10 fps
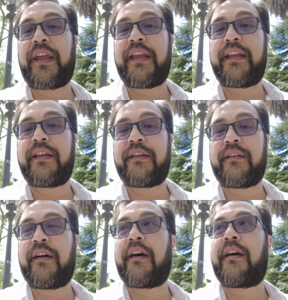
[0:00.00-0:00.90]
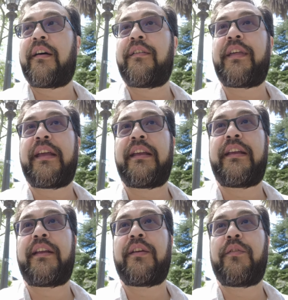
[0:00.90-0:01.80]
they uh,
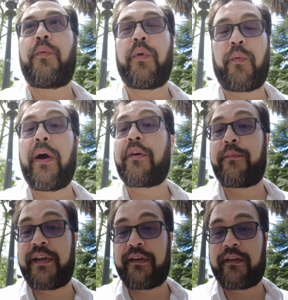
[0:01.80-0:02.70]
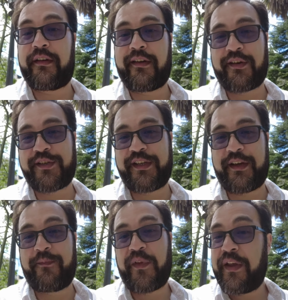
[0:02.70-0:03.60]
they were welcome here in
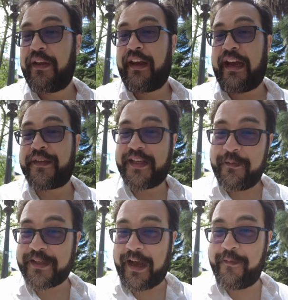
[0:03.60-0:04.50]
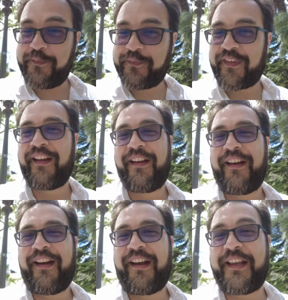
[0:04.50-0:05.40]
Argentina. At the same time,
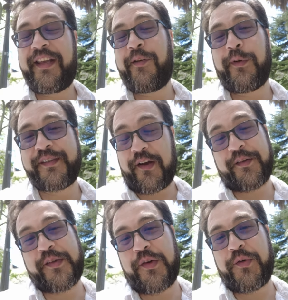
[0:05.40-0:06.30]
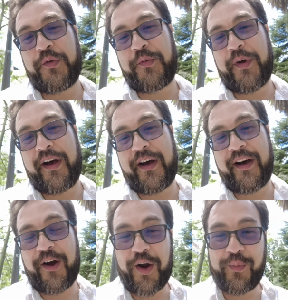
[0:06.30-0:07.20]
he was also
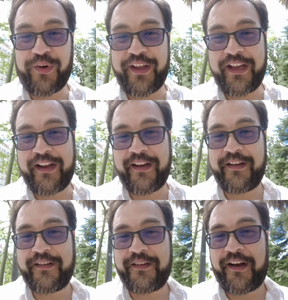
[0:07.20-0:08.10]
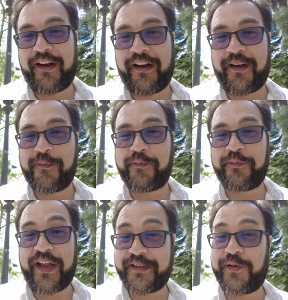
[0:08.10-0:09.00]
uh, harboring
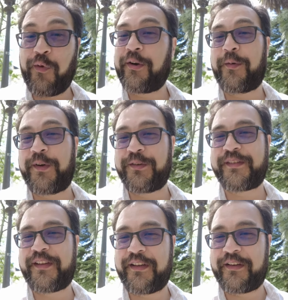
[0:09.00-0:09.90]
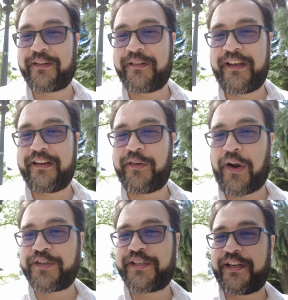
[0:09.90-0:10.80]
um, Nazi war criminals here in
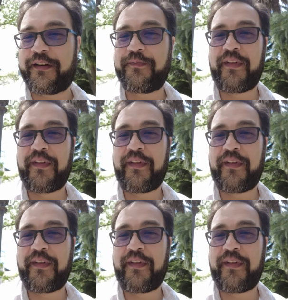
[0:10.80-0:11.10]
Argentina.